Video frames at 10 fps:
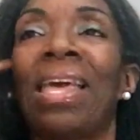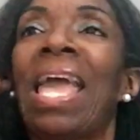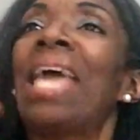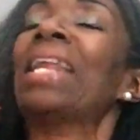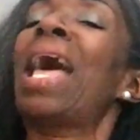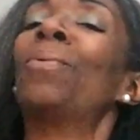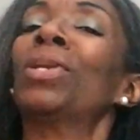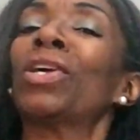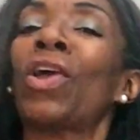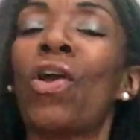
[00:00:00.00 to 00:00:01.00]
And I would
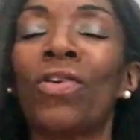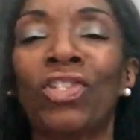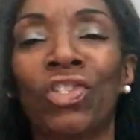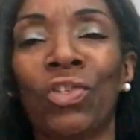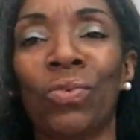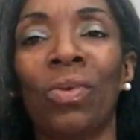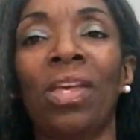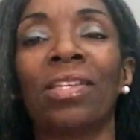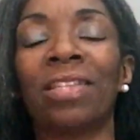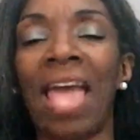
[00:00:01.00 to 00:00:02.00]
encourage you
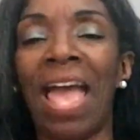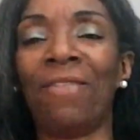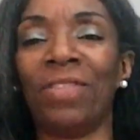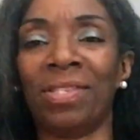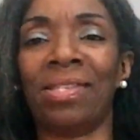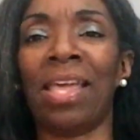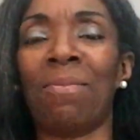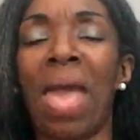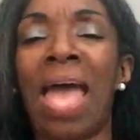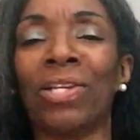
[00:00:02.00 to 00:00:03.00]
to have the
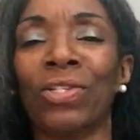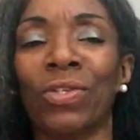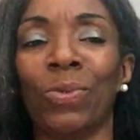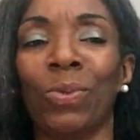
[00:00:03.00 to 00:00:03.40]
same attitude.